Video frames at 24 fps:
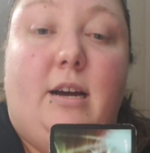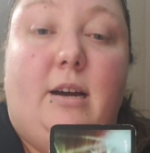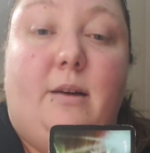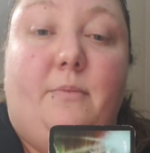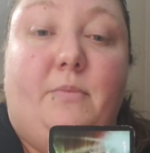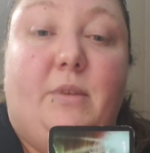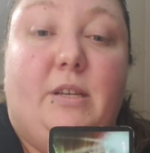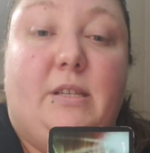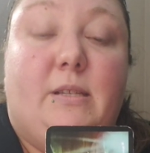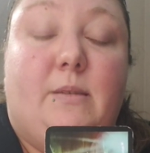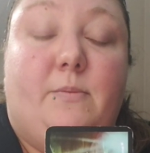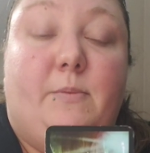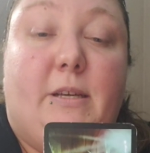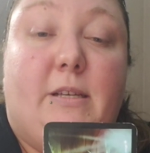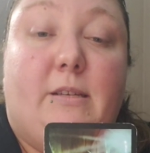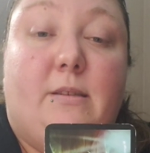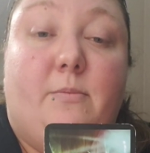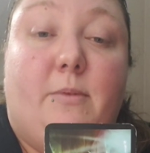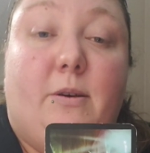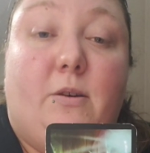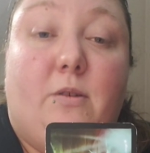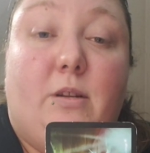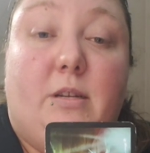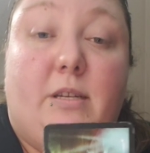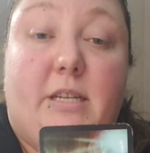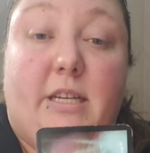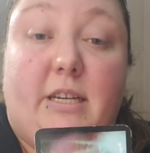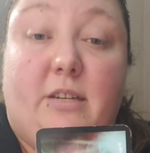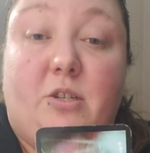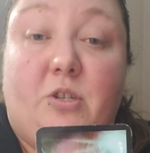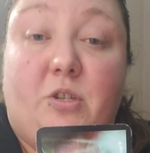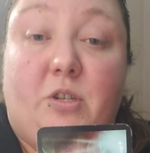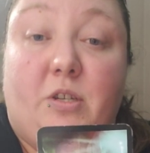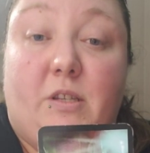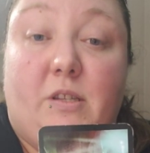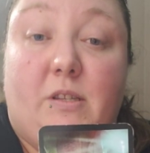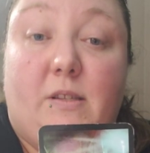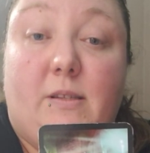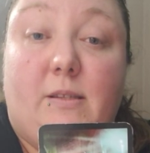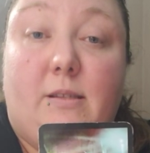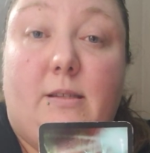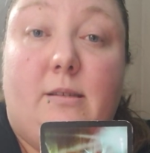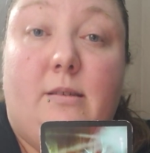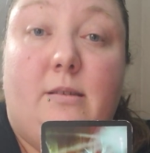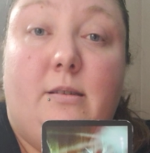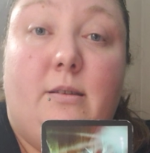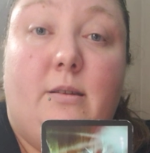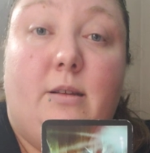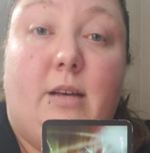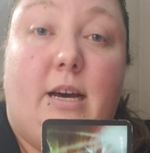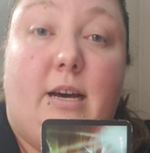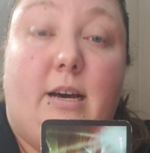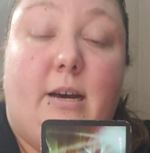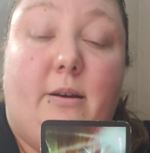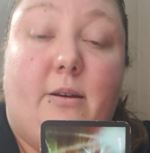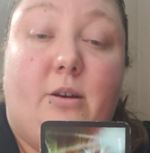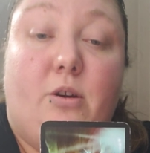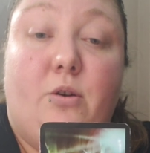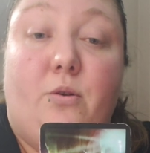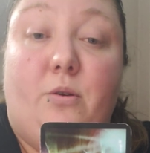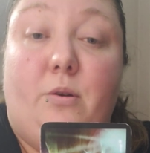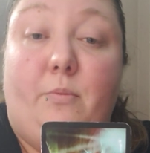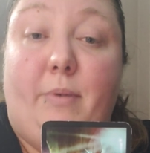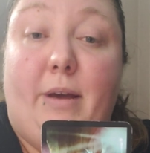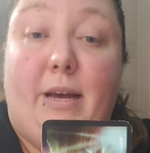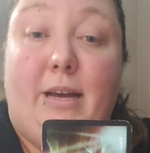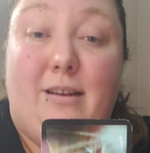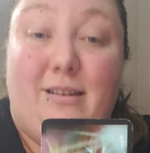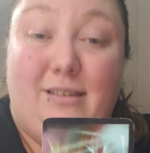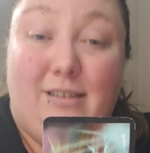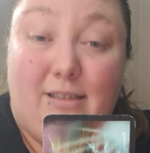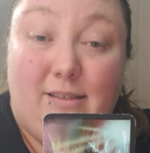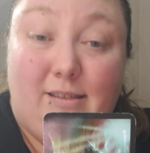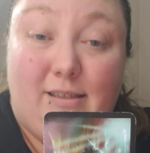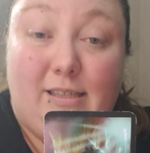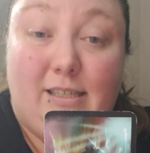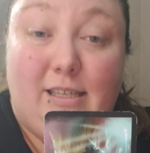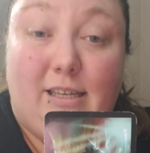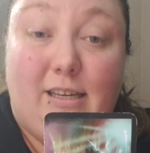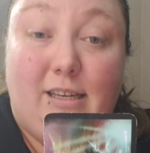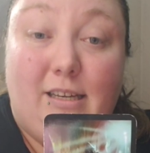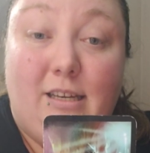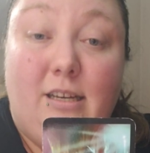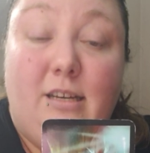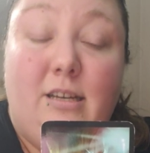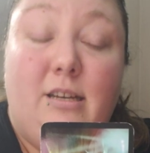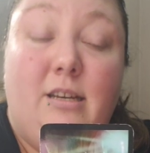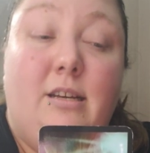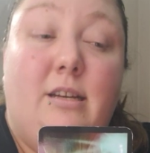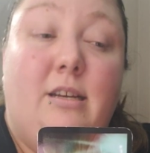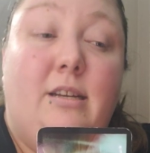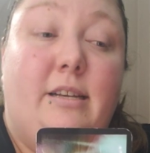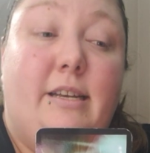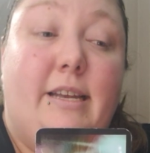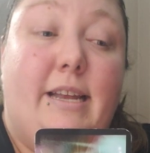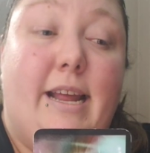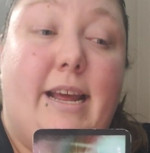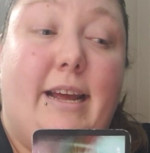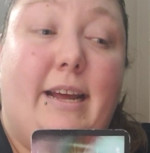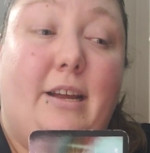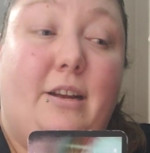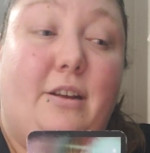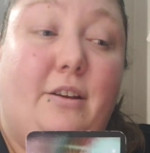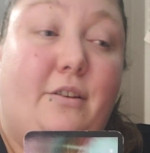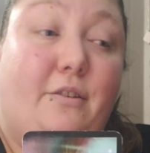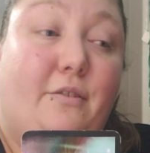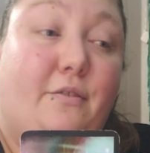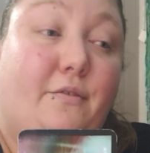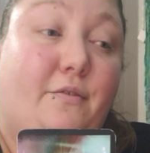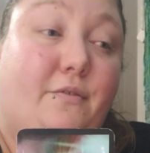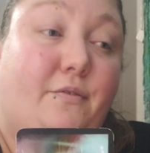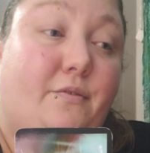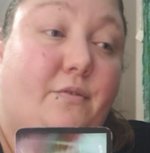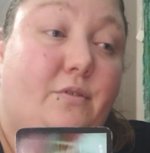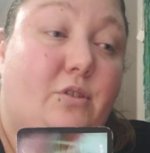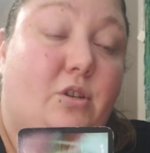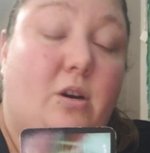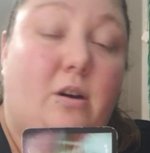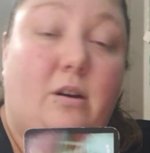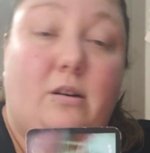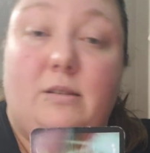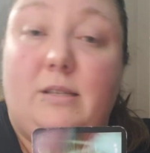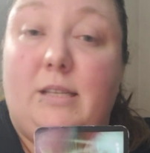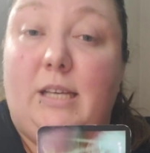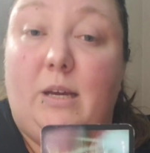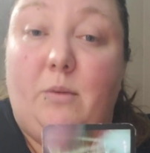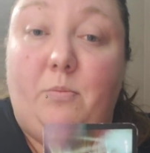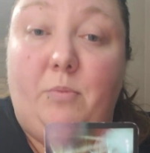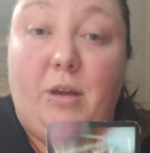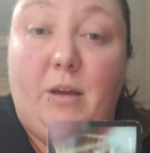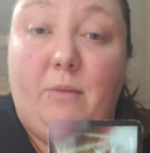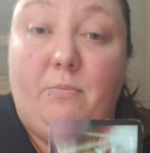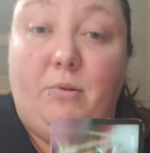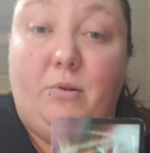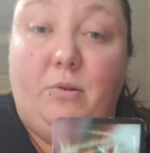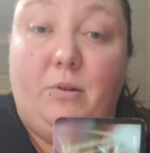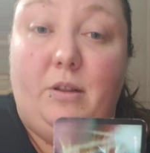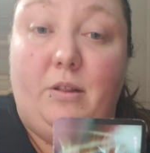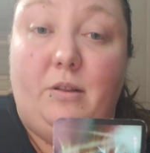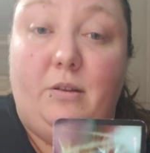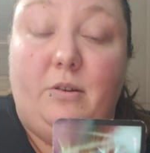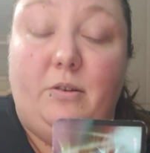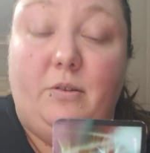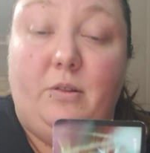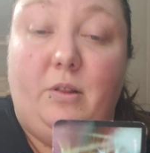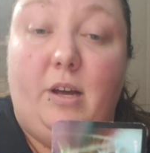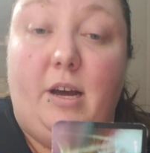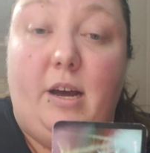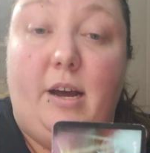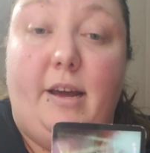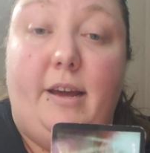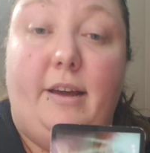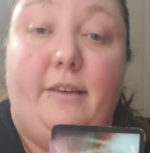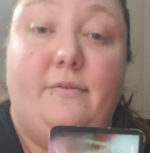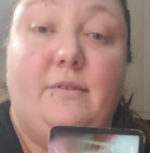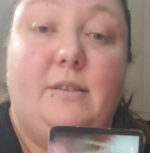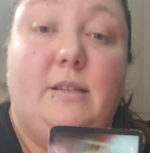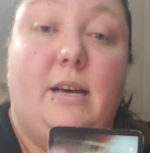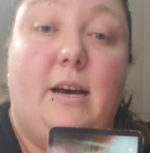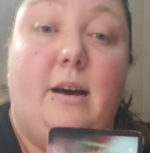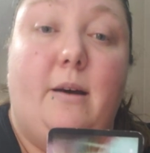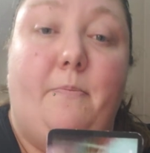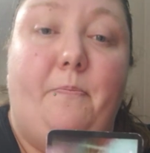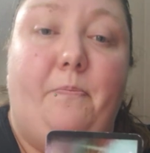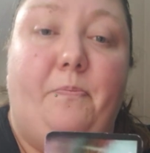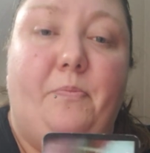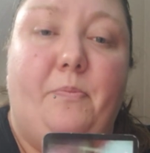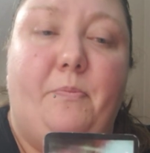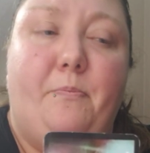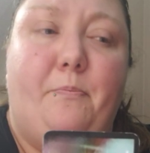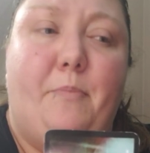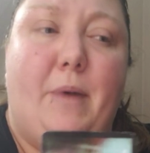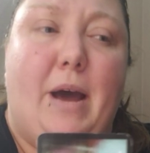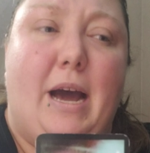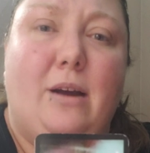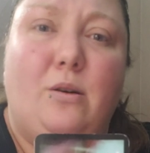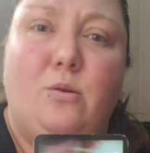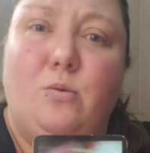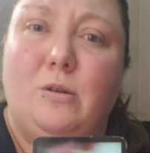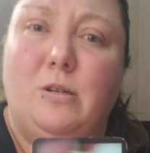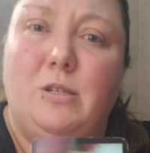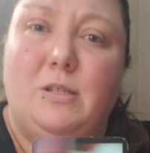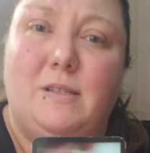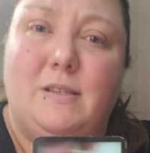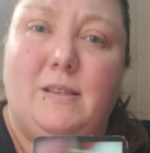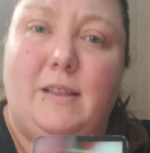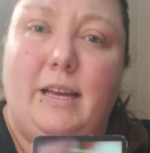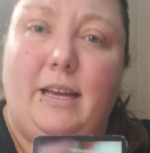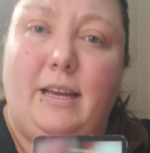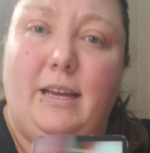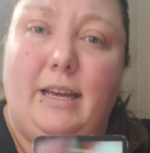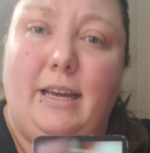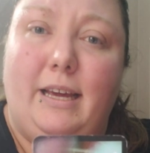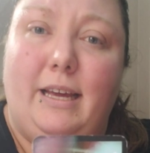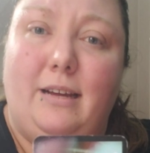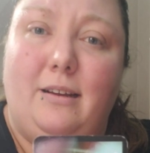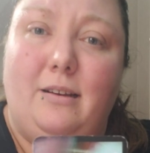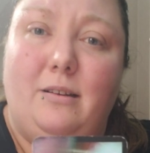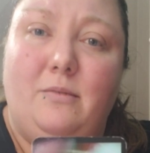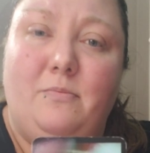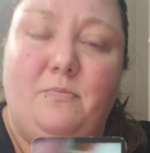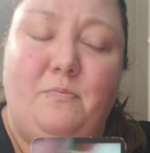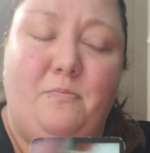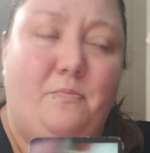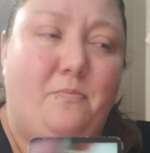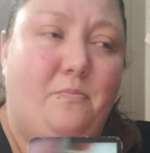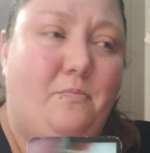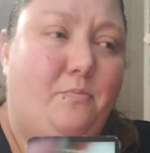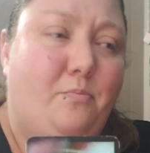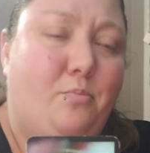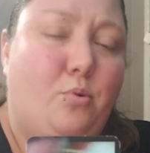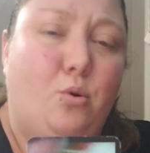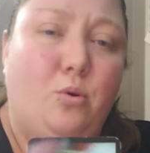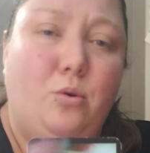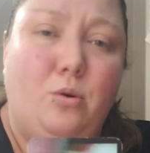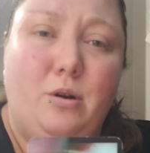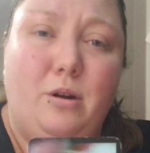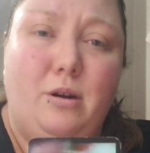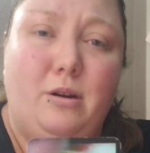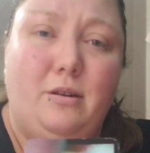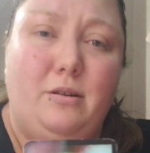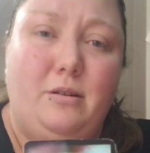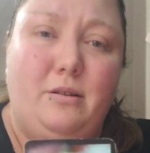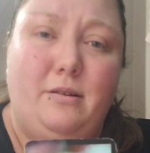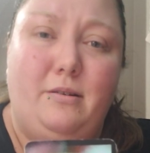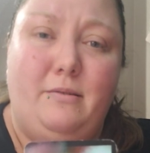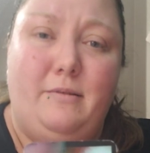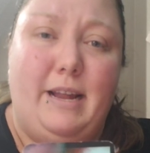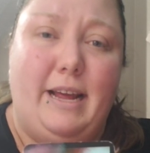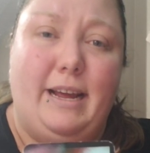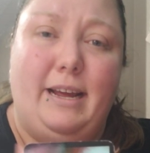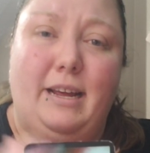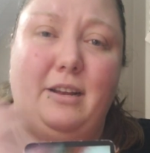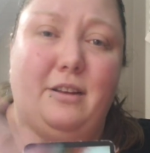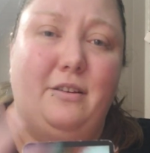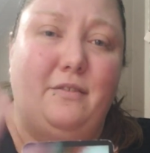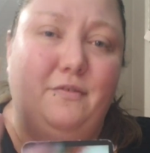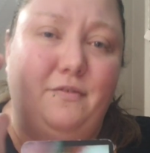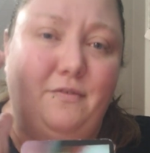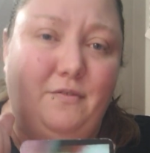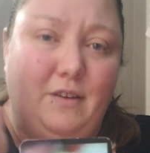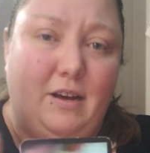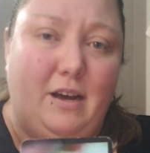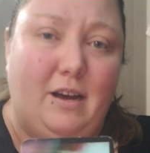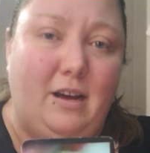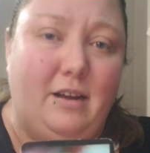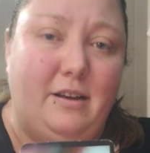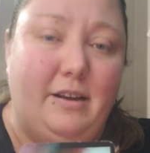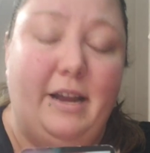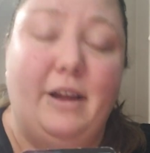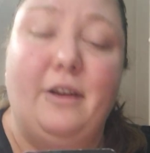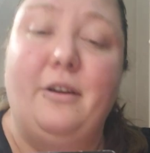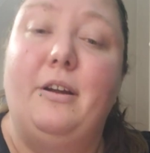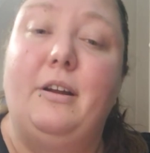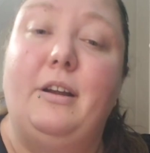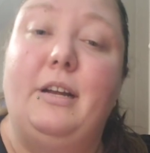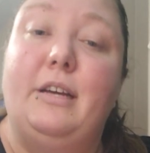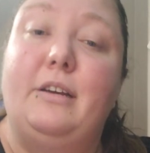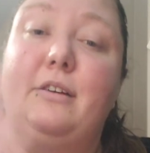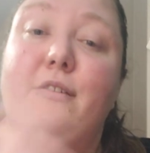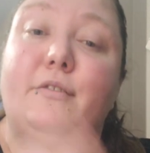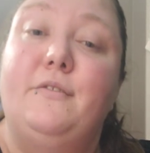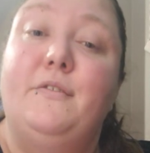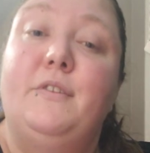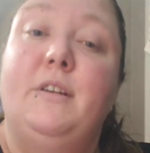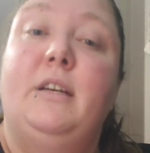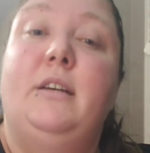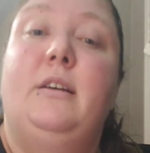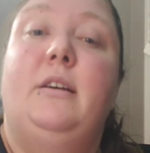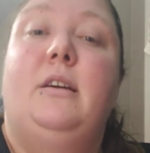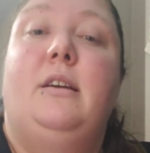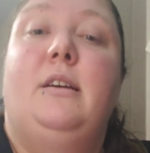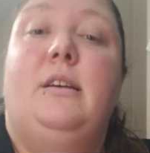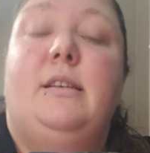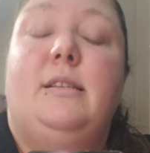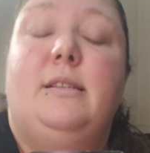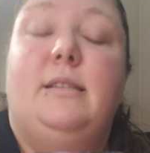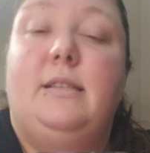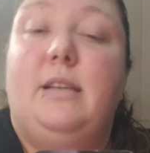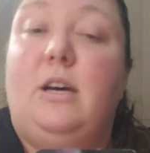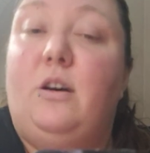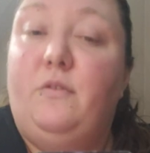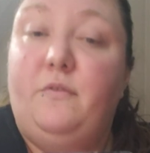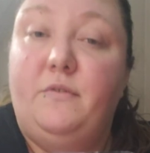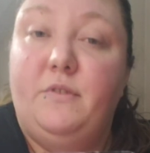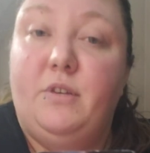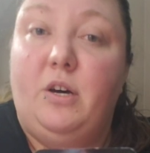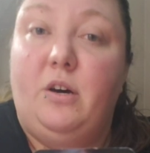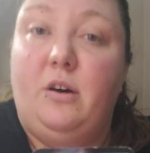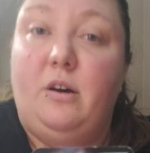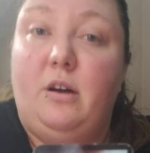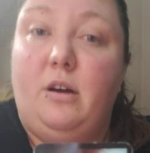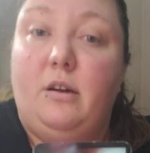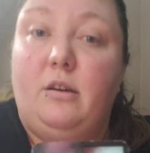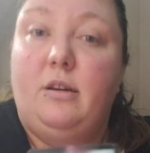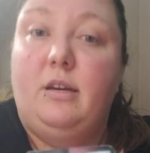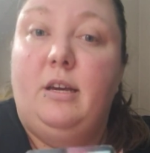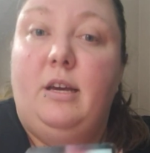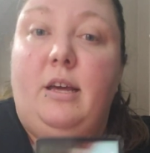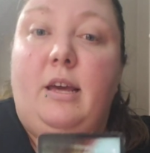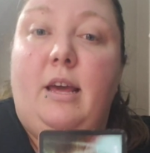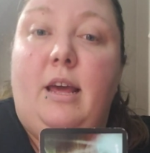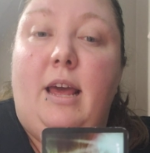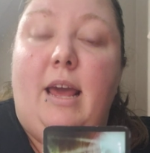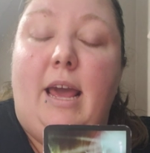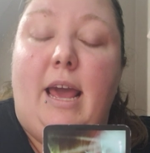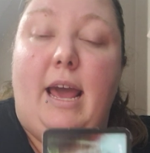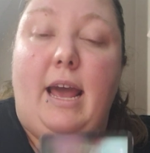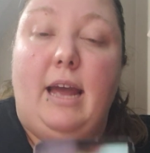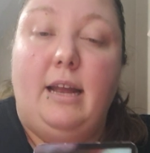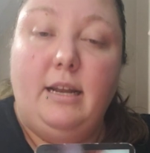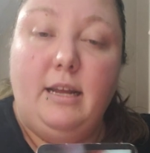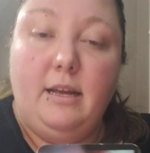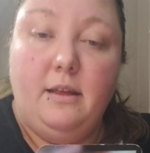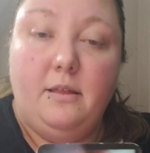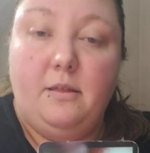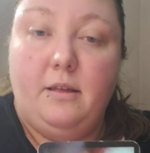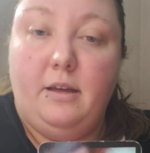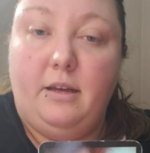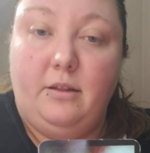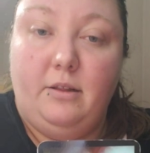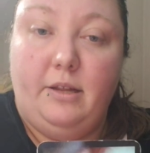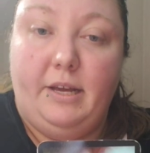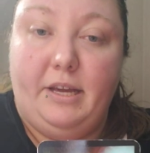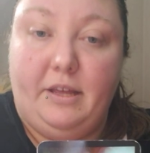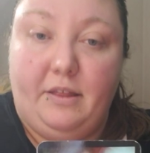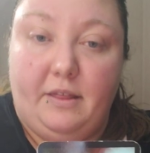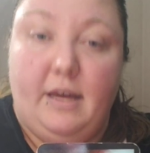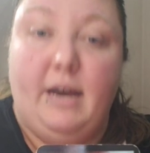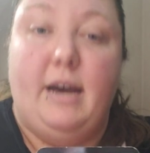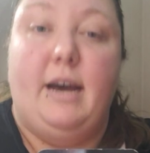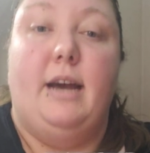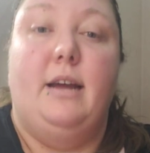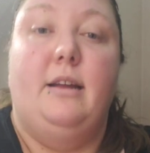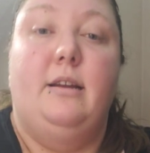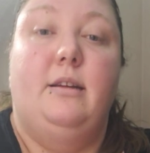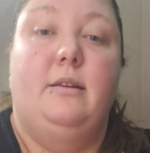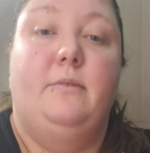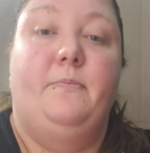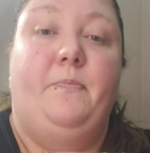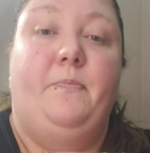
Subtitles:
This speaks about addictions, codependency, negative, toxic people in your lives, backwards thinking poor negative narrative, self-talk, anything like that.